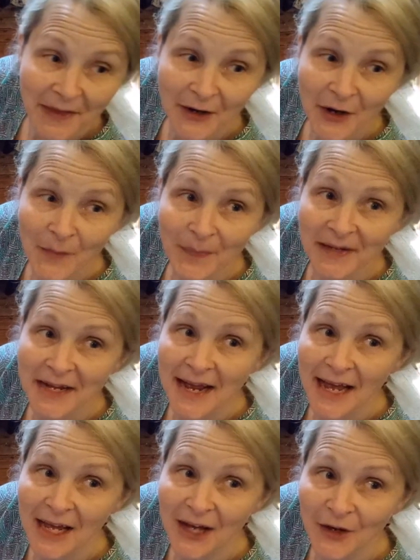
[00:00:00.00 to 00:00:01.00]
but they're open
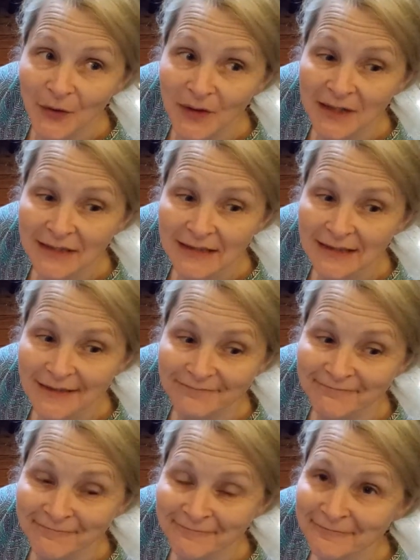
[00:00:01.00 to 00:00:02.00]
now,
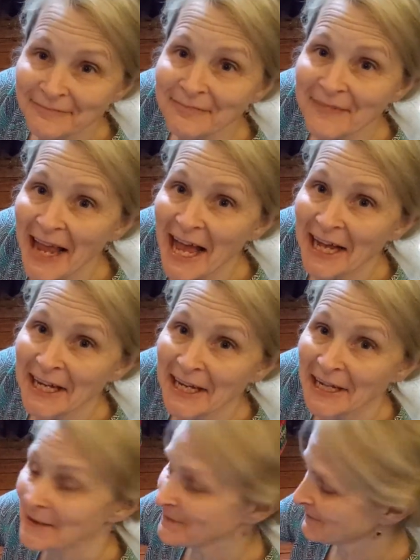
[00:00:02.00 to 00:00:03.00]

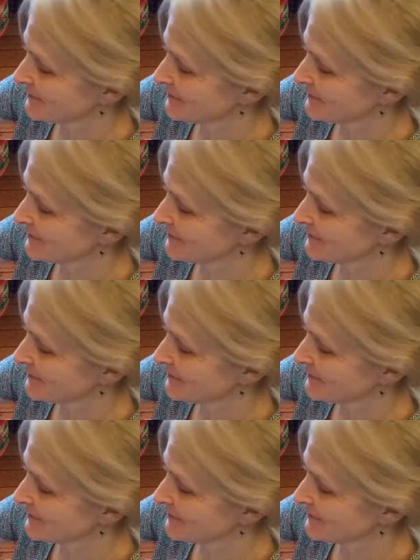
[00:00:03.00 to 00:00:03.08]
honey.